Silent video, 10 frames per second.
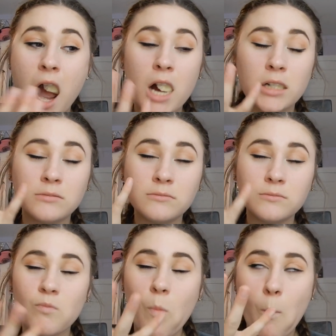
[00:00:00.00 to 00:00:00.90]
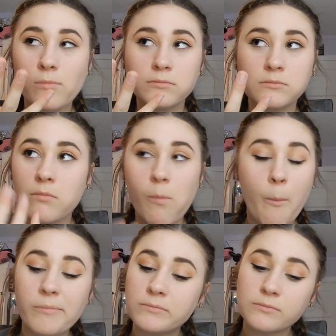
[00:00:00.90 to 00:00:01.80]

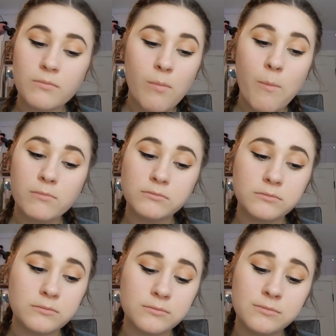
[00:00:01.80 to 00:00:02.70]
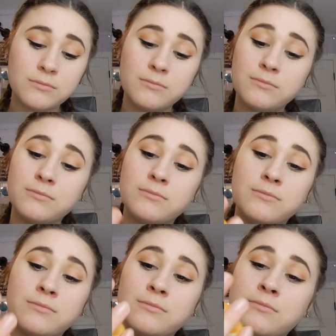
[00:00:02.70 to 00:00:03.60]

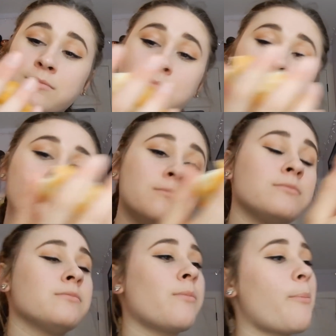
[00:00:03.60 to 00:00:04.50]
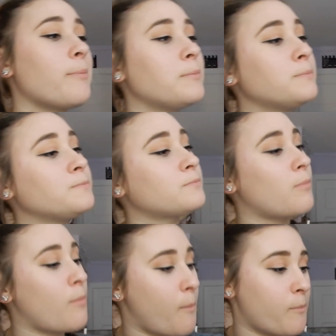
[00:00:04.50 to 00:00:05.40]
(no one is talking)